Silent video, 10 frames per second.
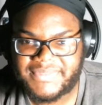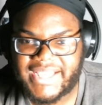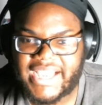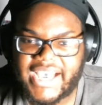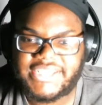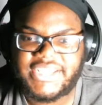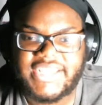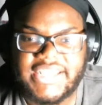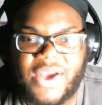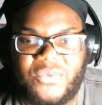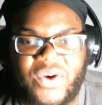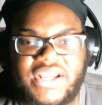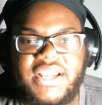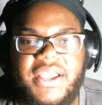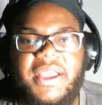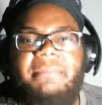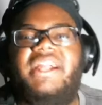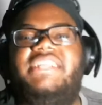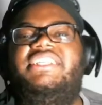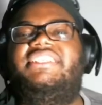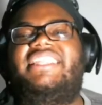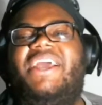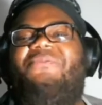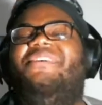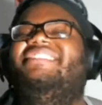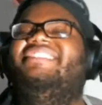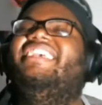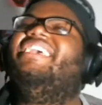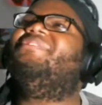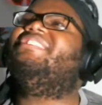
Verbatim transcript: Know, it's just like that one, bro. It's just like that one scene.